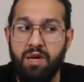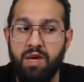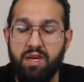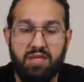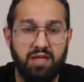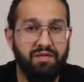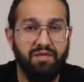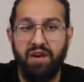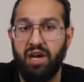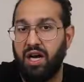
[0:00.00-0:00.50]

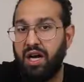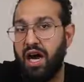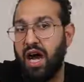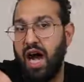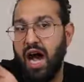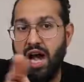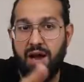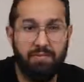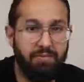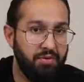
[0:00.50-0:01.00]
something like a
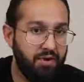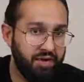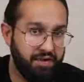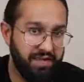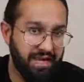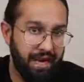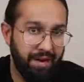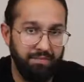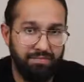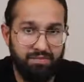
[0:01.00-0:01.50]
Hyper
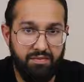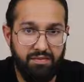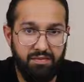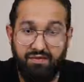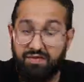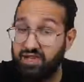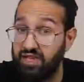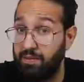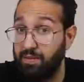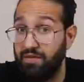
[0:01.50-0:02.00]
Adapt.
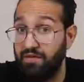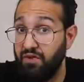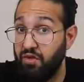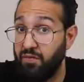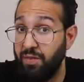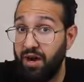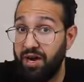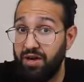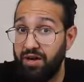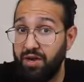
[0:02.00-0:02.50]
For some of you
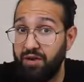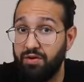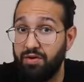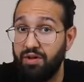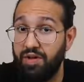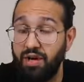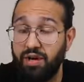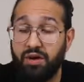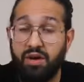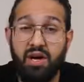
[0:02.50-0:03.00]
might
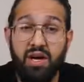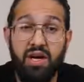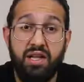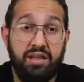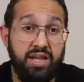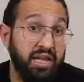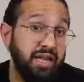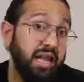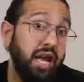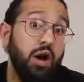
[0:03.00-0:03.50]
know,
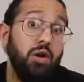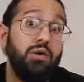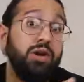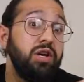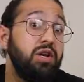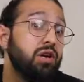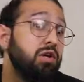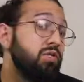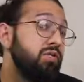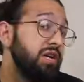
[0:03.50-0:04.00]
that they only
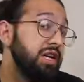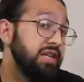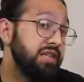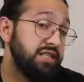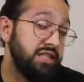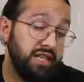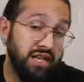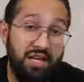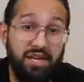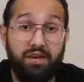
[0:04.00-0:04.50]
got
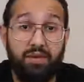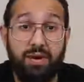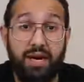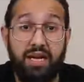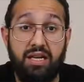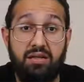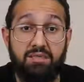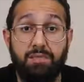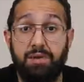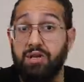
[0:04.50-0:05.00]
released in the
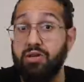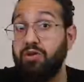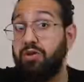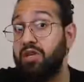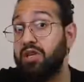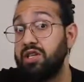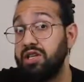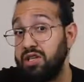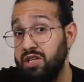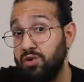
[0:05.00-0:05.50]
US, but you
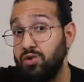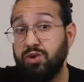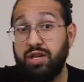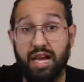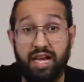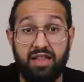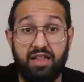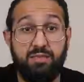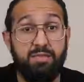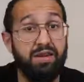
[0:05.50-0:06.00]
can still
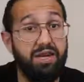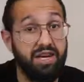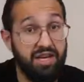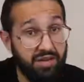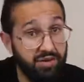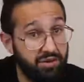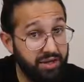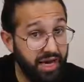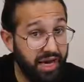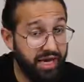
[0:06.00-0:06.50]
get them in
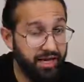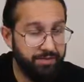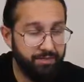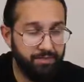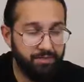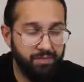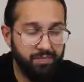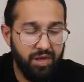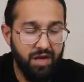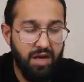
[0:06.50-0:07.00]
the UK.
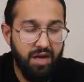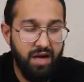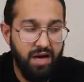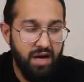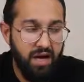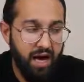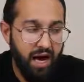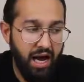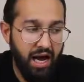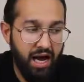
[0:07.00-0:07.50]

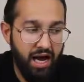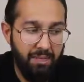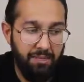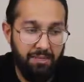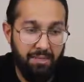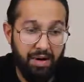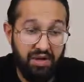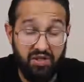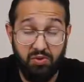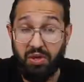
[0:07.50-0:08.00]

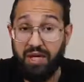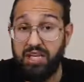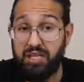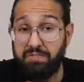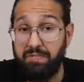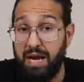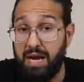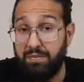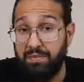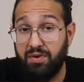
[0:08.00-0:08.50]
As well as
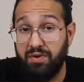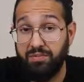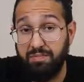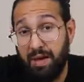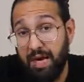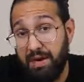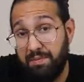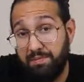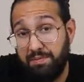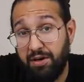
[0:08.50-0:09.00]
Bape, because
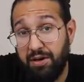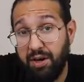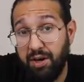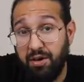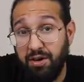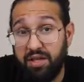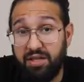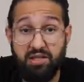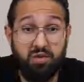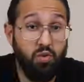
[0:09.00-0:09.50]
Bape,
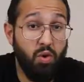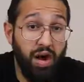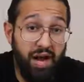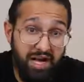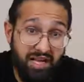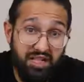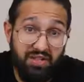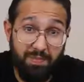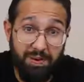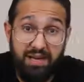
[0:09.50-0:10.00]
is quite
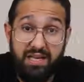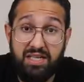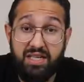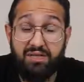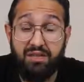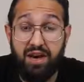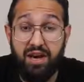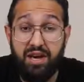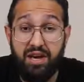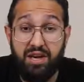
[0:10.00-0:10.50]

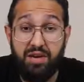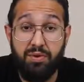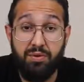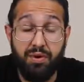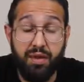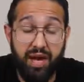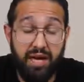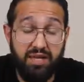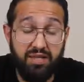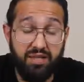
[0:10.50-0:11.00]
expensive here in the
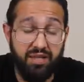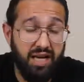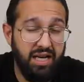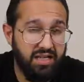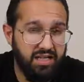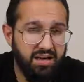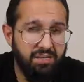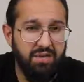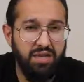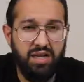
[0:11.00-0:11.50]
UK. So
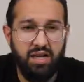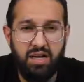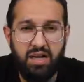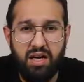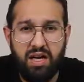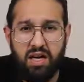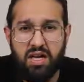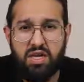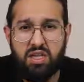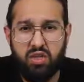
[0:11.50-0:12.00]
that's some of
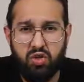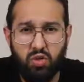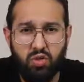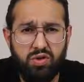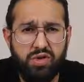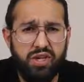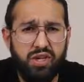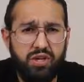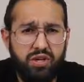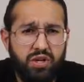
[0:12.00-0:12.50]
the
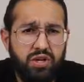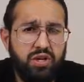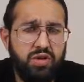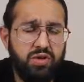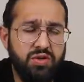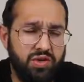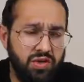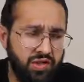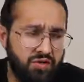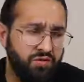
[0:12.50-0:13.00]
stores that you can
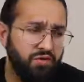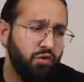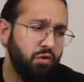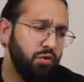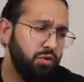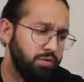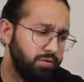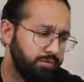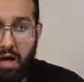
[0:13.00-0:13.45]
use this for.